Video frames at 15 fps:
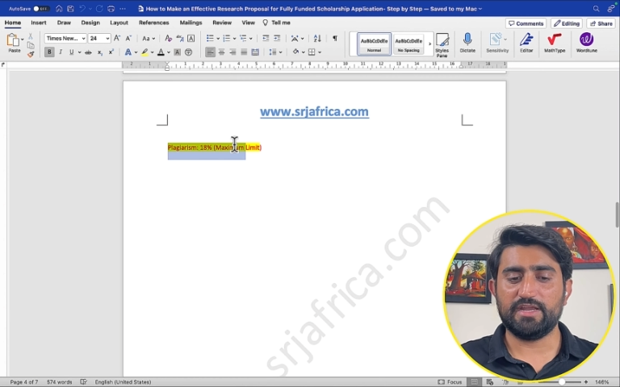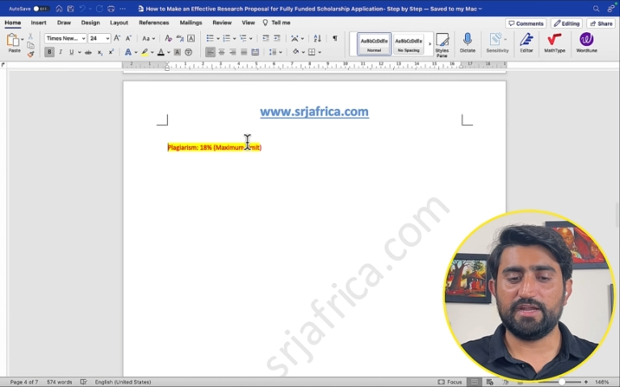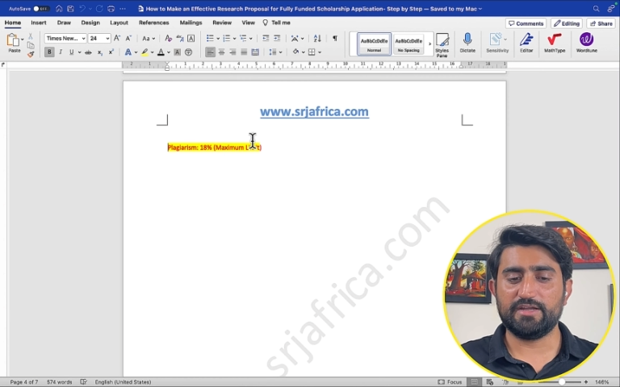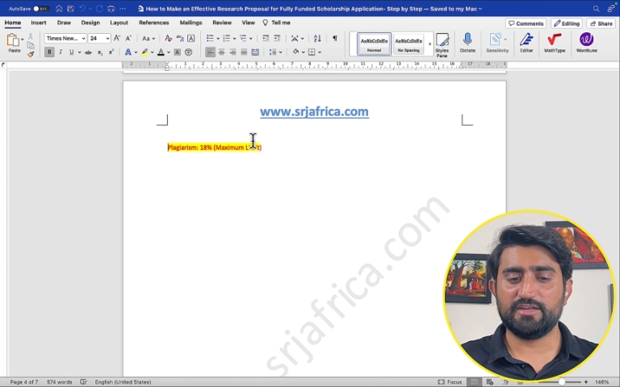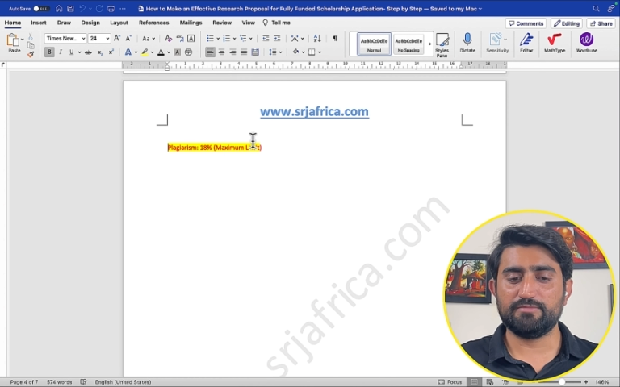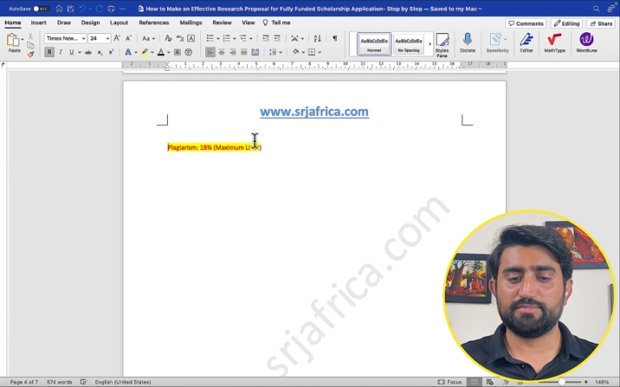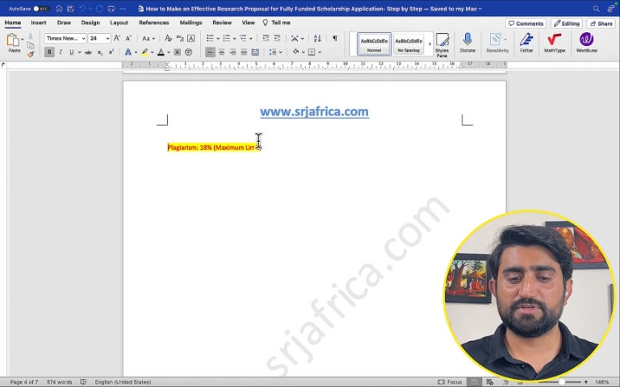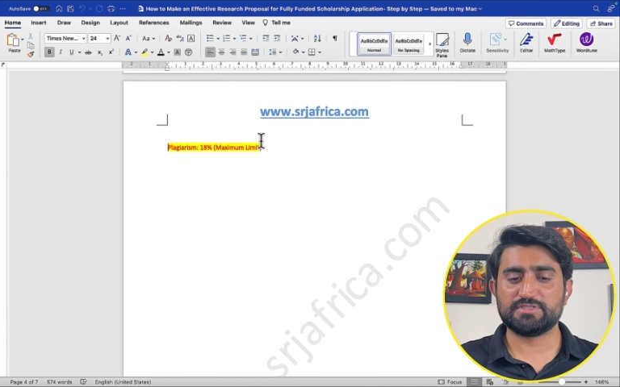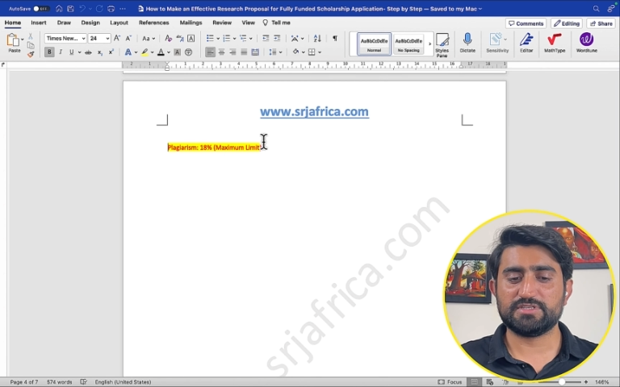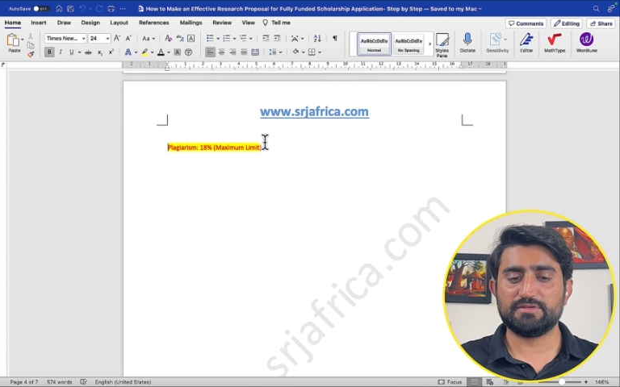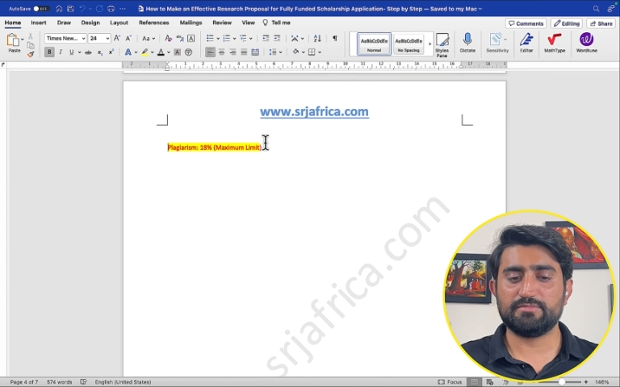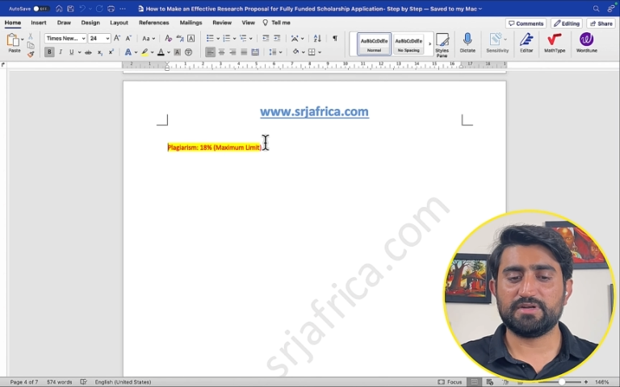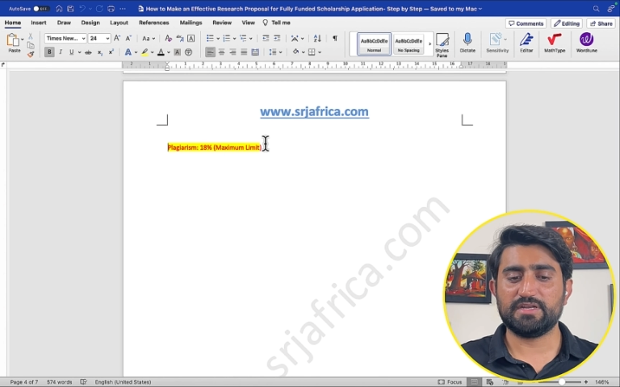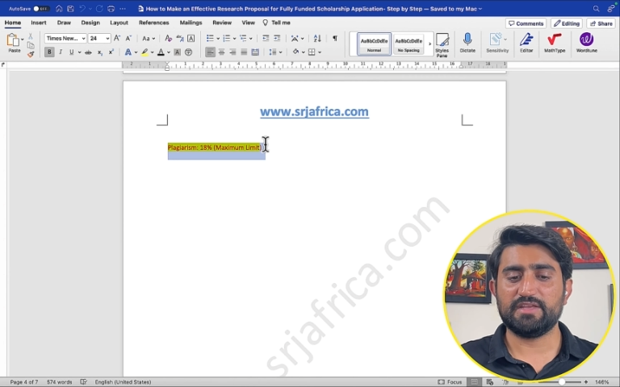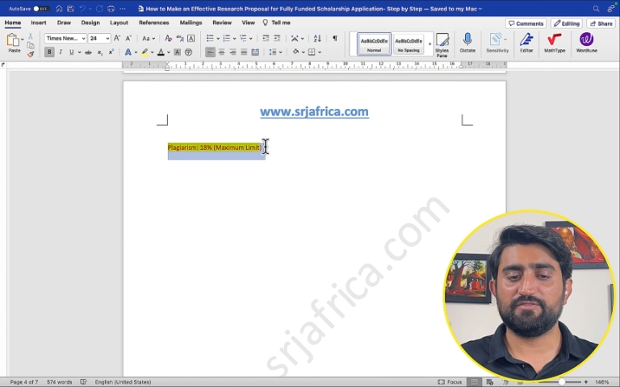
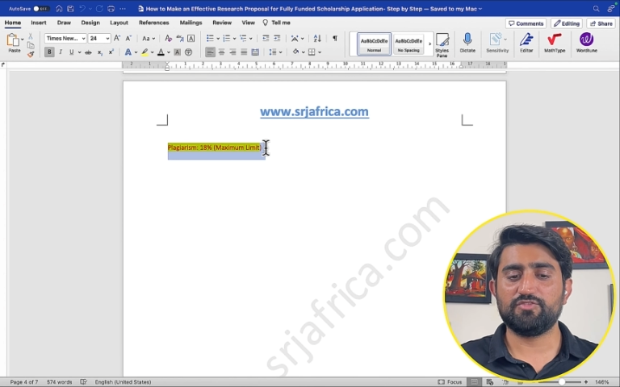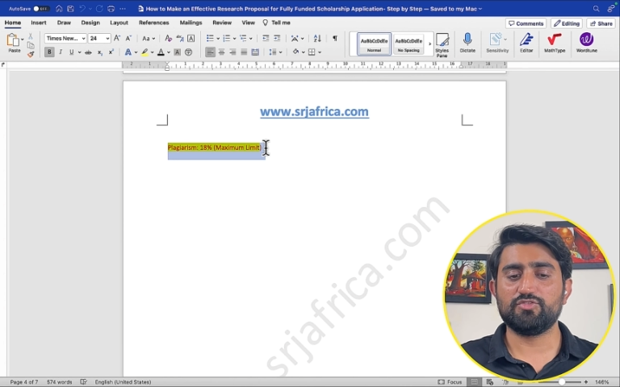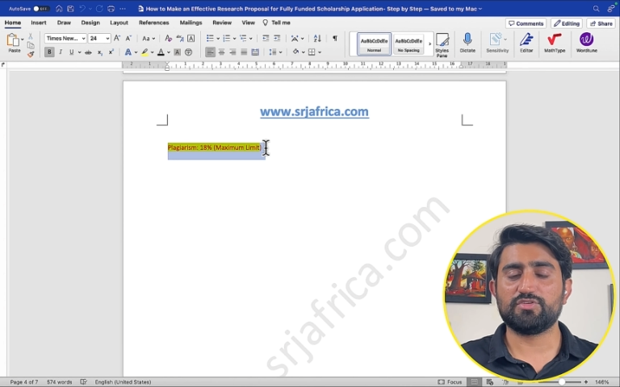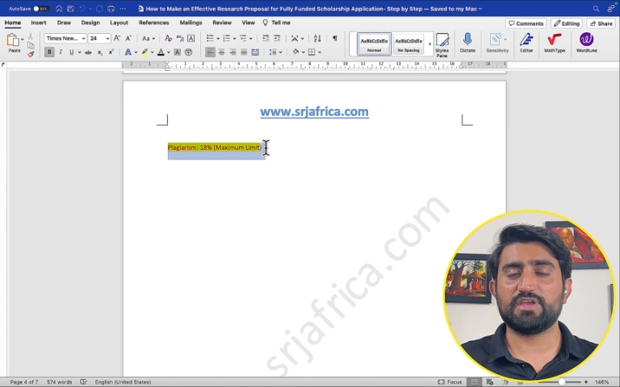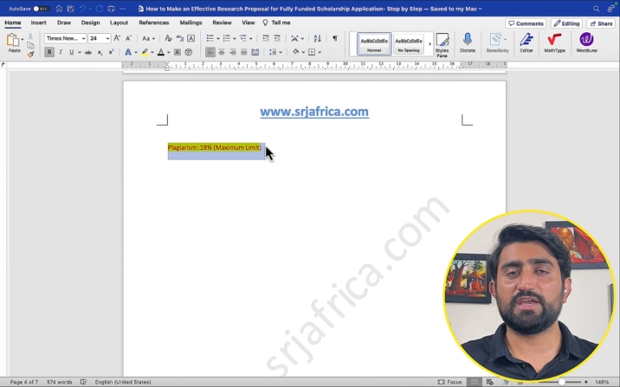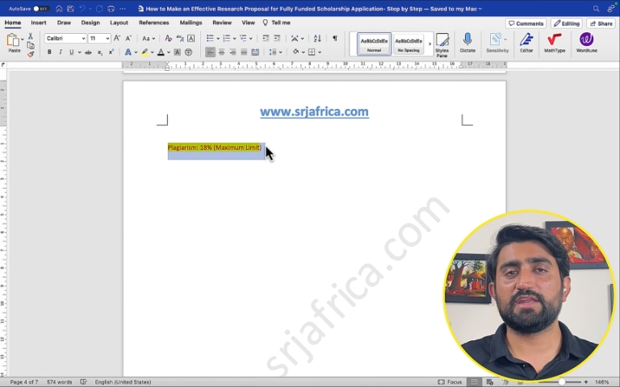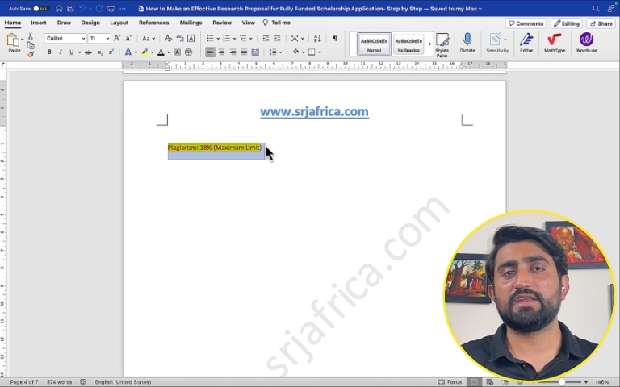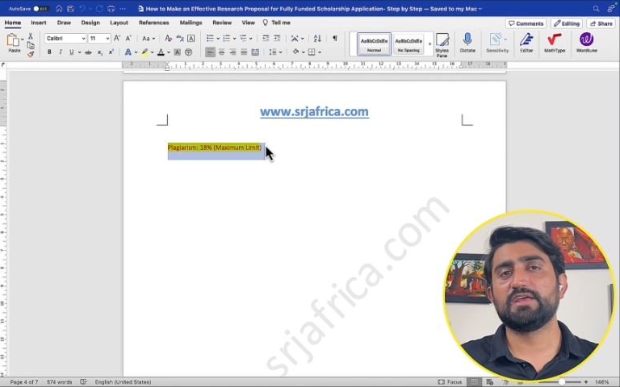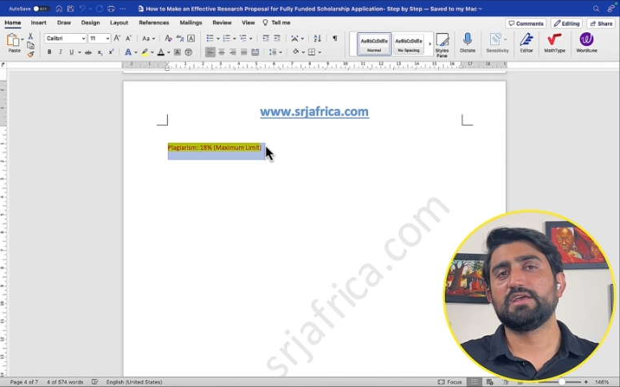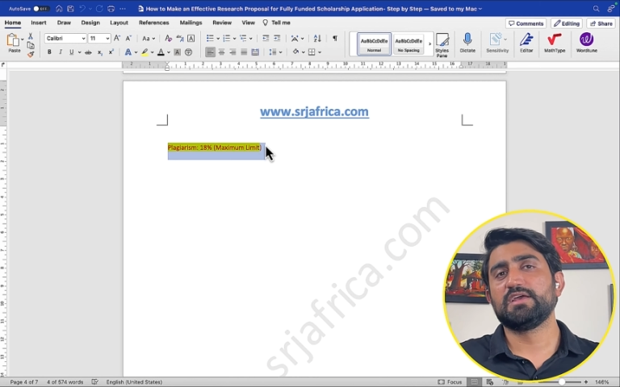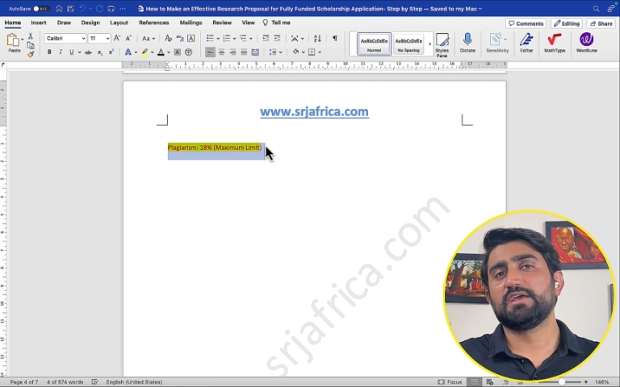18%, but if you can